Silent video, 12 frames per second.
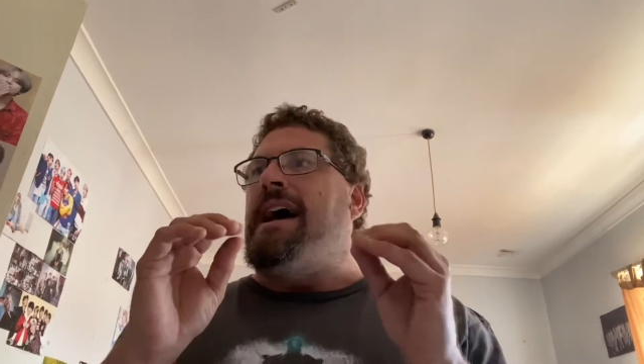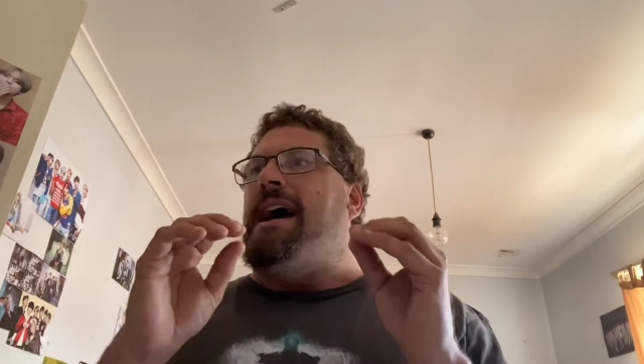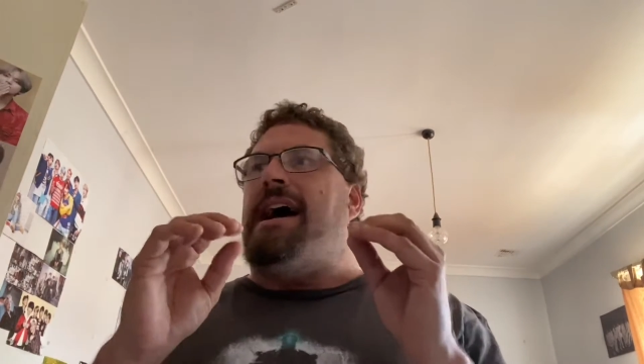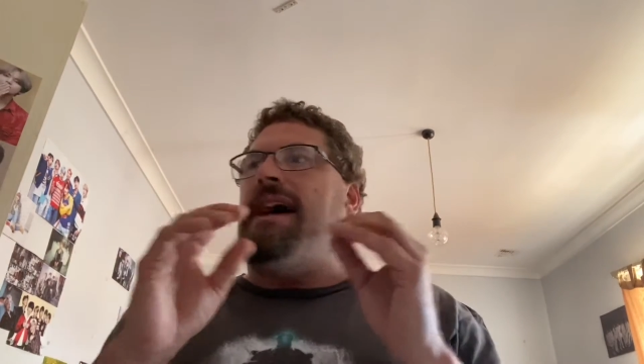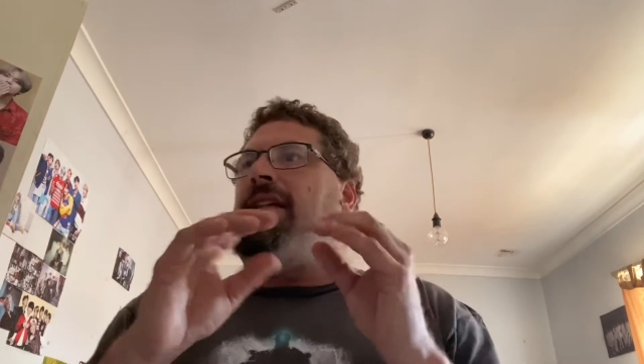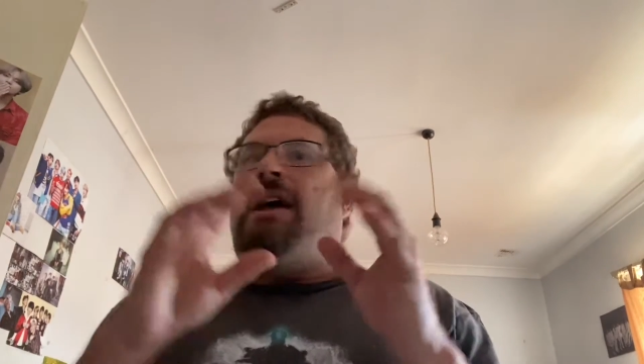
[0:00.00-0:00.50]

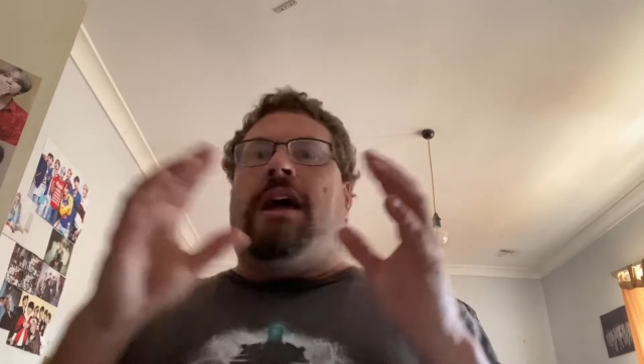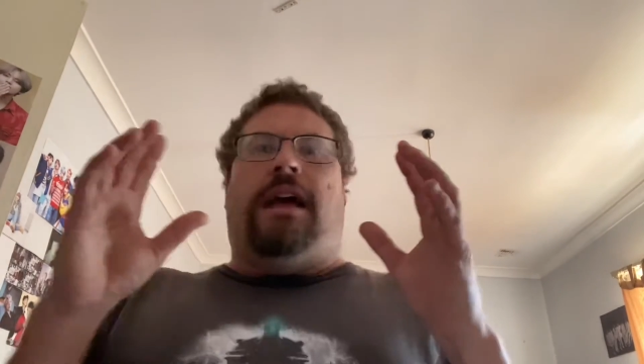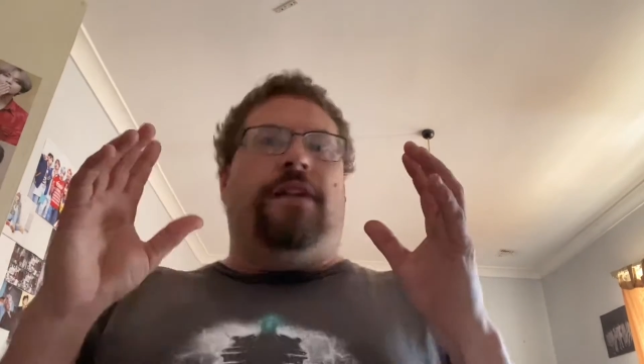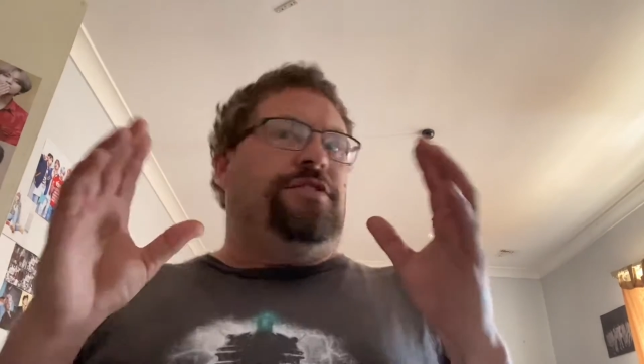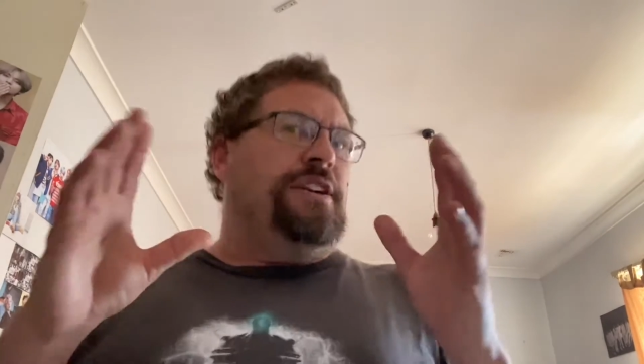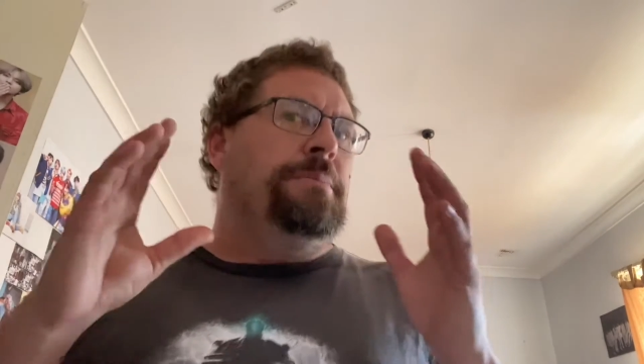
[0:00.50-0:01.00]
And
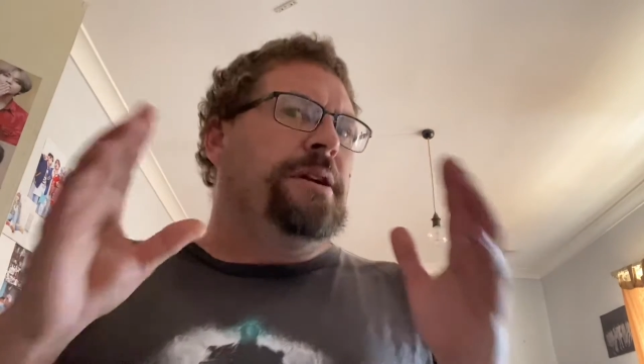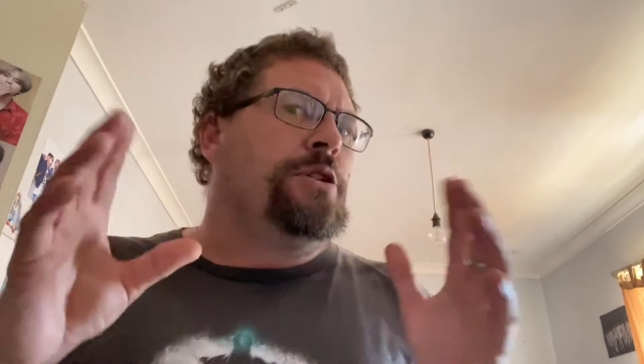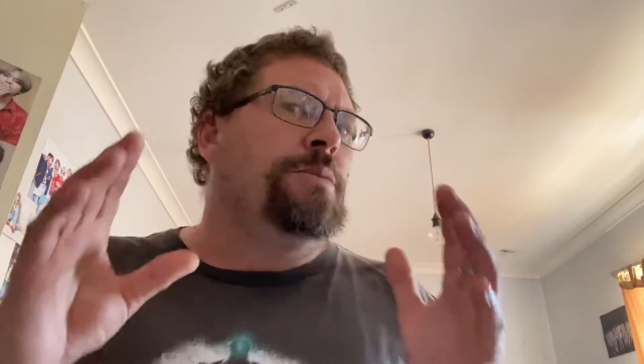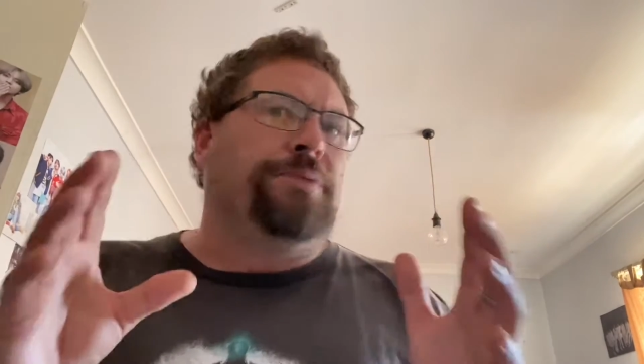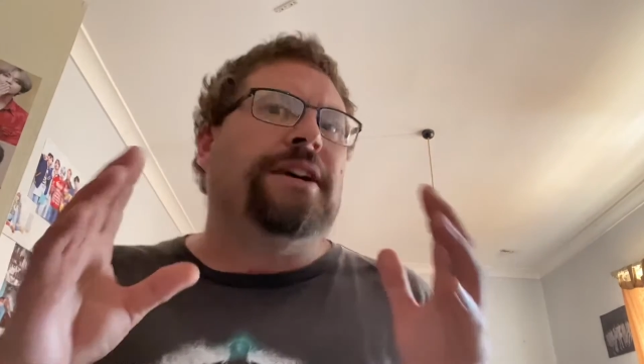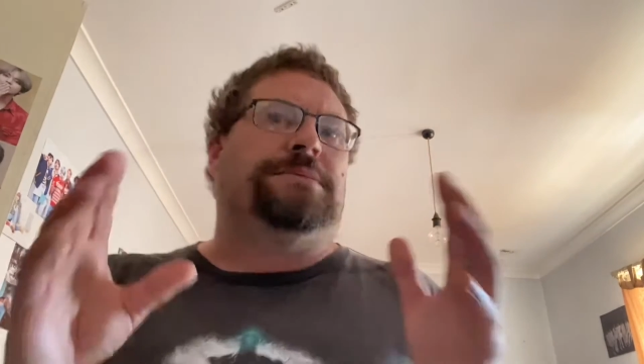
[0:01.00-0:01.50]
if somebody
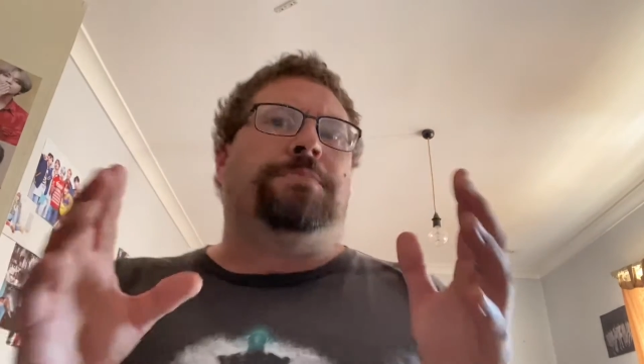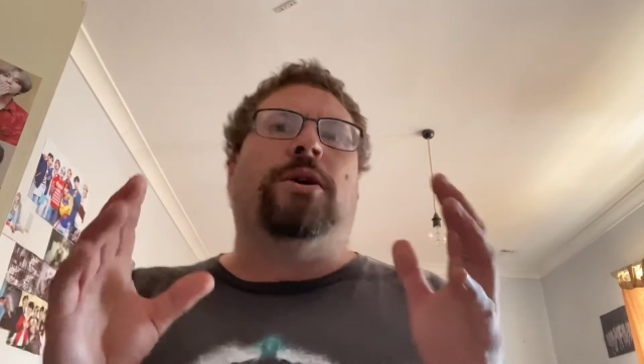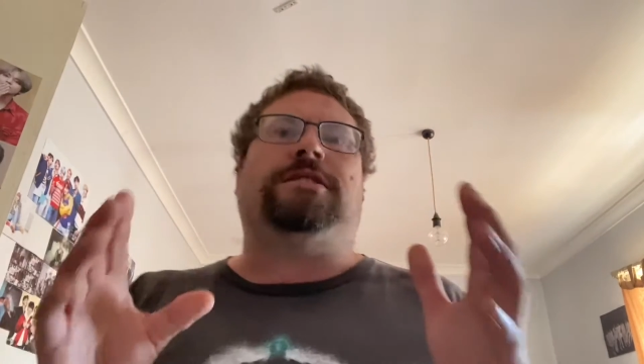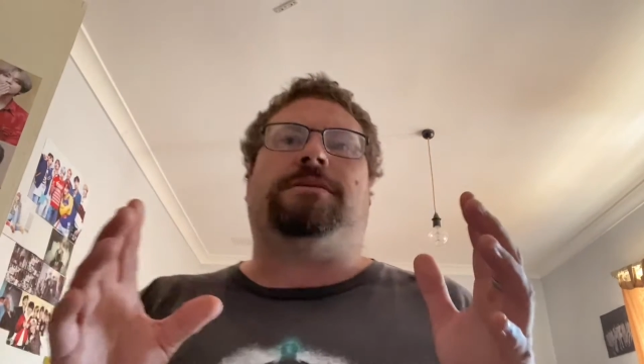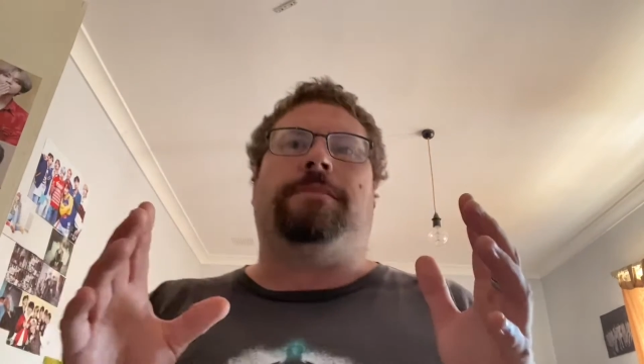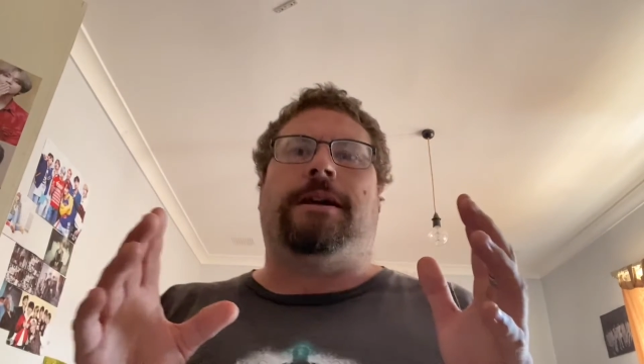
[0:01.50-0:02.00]
could please point
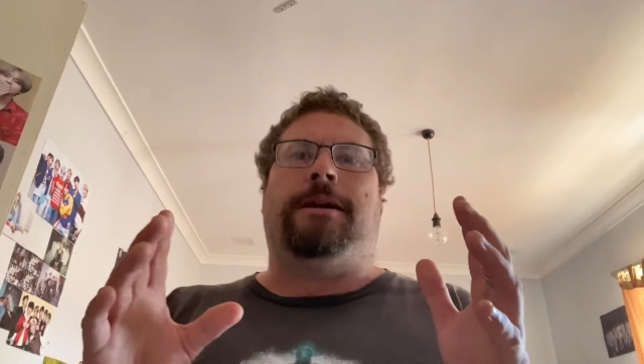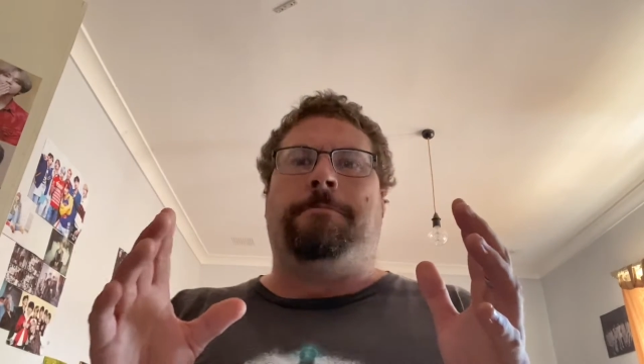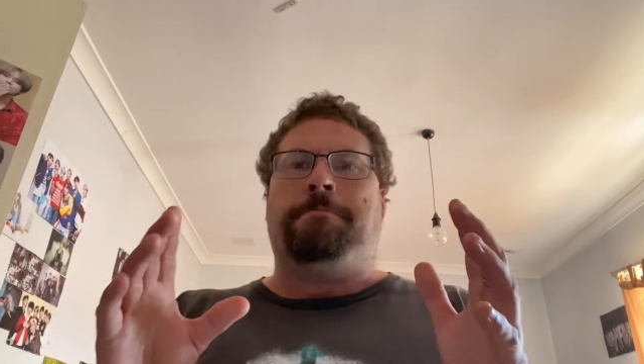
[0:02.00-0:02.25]
to me